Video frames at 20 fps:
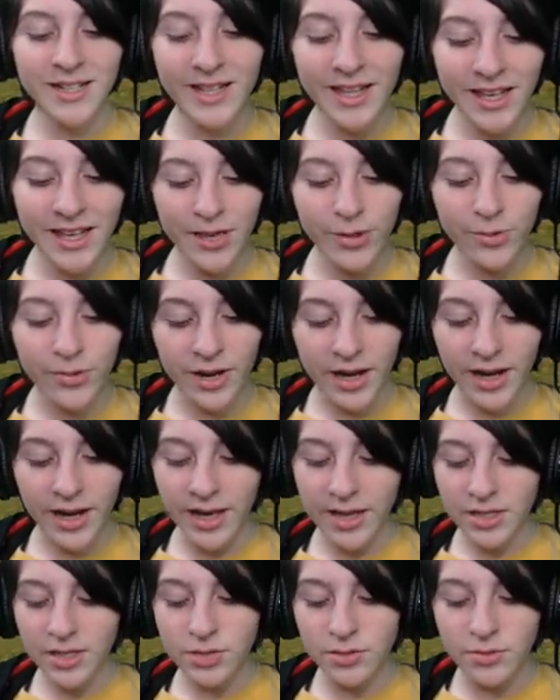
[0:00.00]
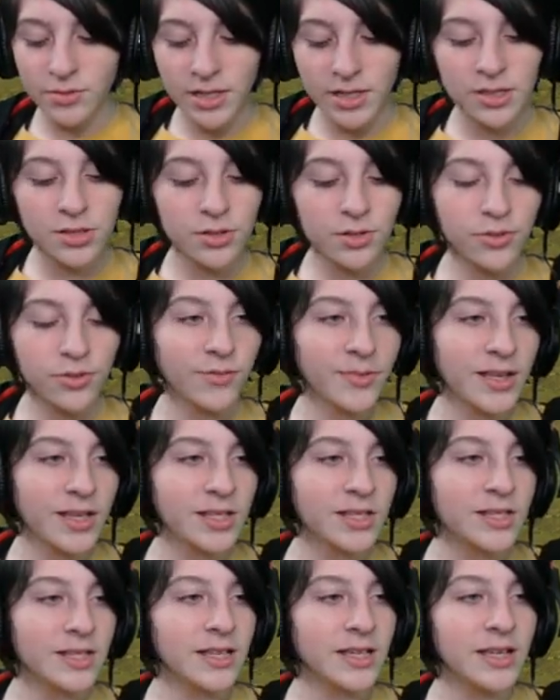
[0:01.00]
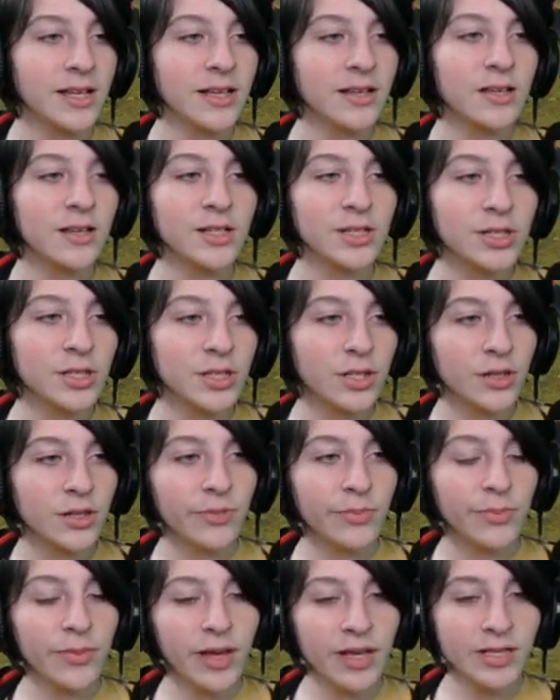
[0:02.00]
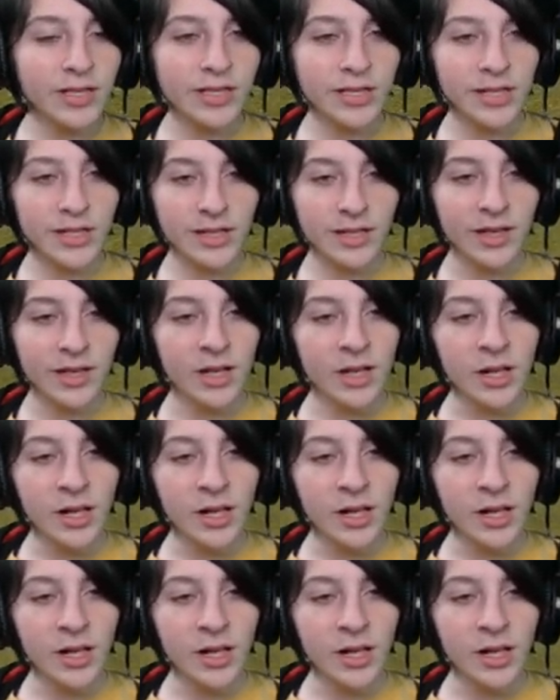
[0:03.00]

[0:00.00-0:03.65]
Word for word: Thank you guys. You guys are amazing. This is amazing.